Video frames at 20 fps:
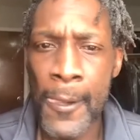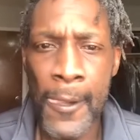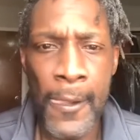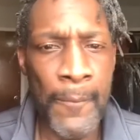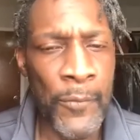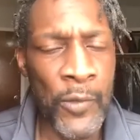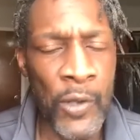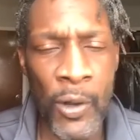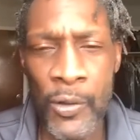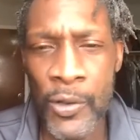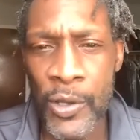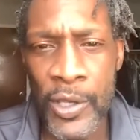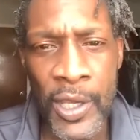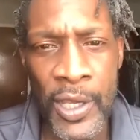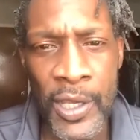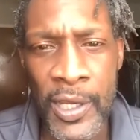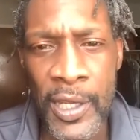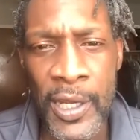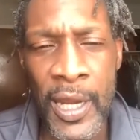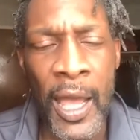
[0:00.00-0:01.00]
You know,
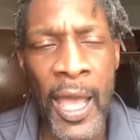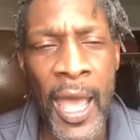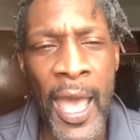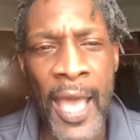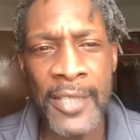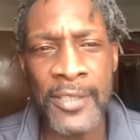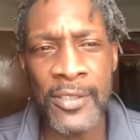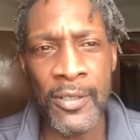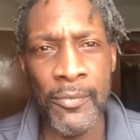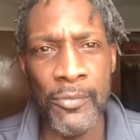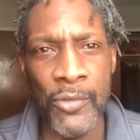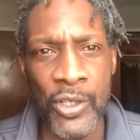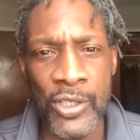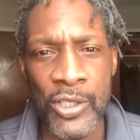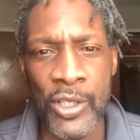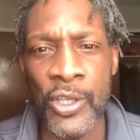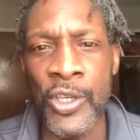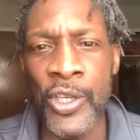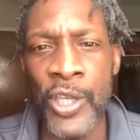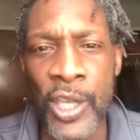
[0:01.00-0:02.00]
and, and I asked them this
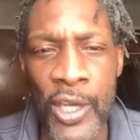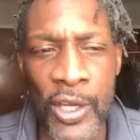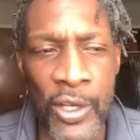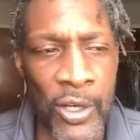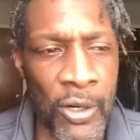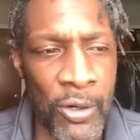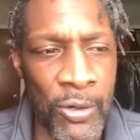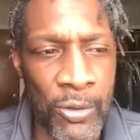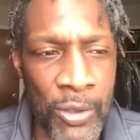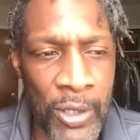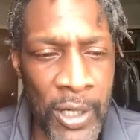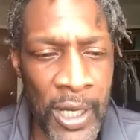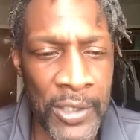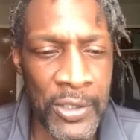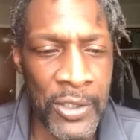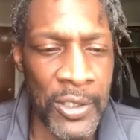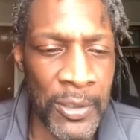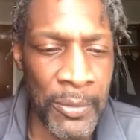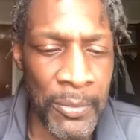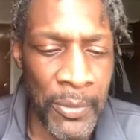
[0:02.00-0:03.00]
a year ago. I
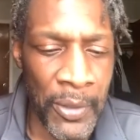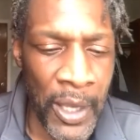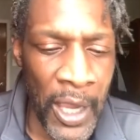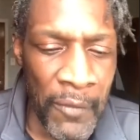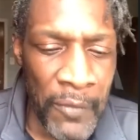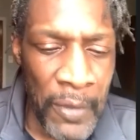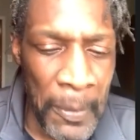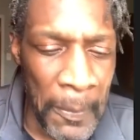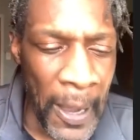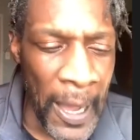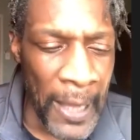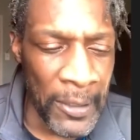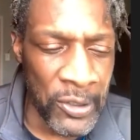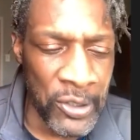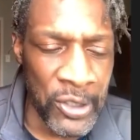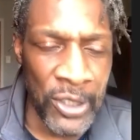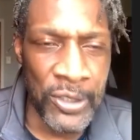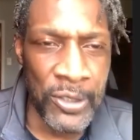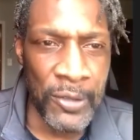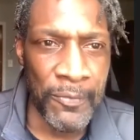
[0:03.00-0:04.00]
said, every
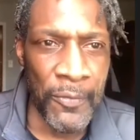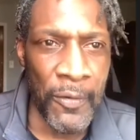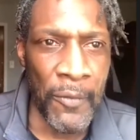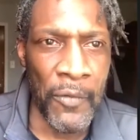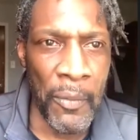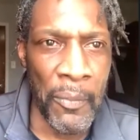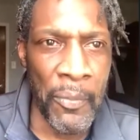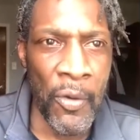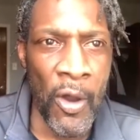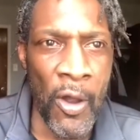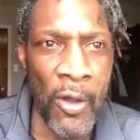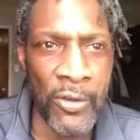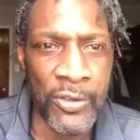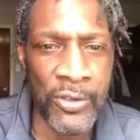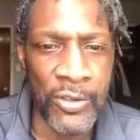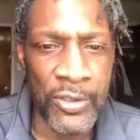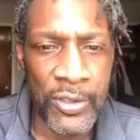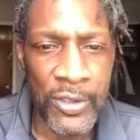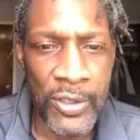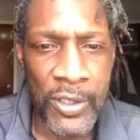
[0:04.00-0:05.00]
politician from the
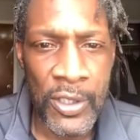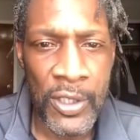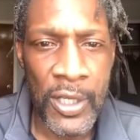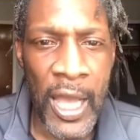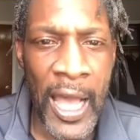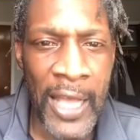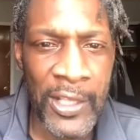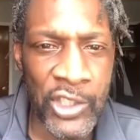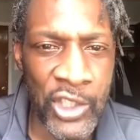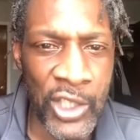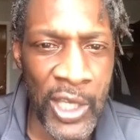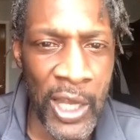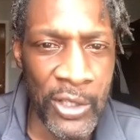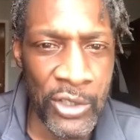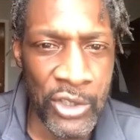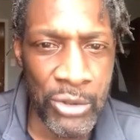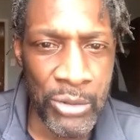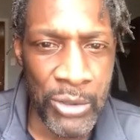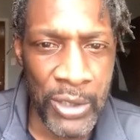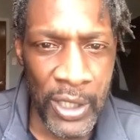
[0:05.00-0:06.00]
Bronx, I
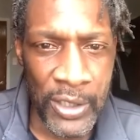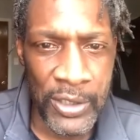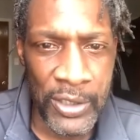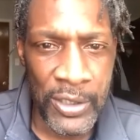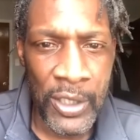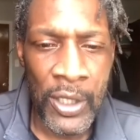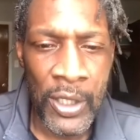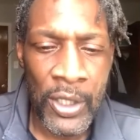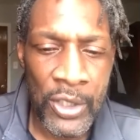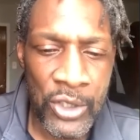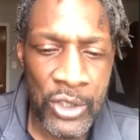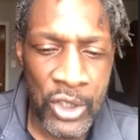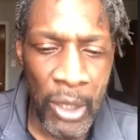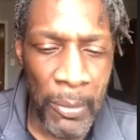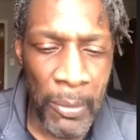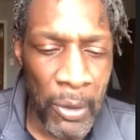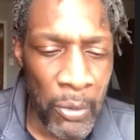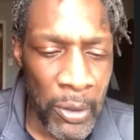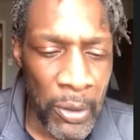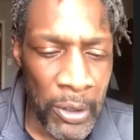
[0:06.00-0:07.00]
challenge you this. Tell
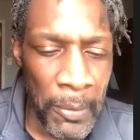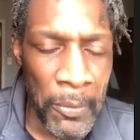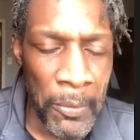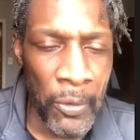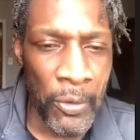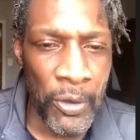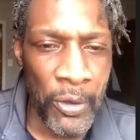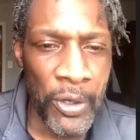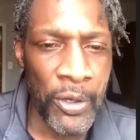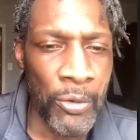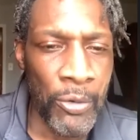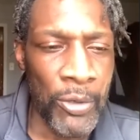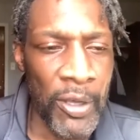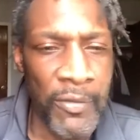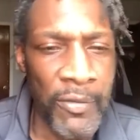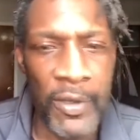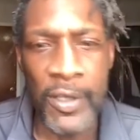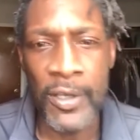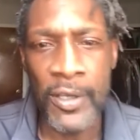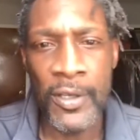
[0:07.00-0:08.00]
me what community you
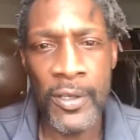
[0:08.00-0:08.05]
live in.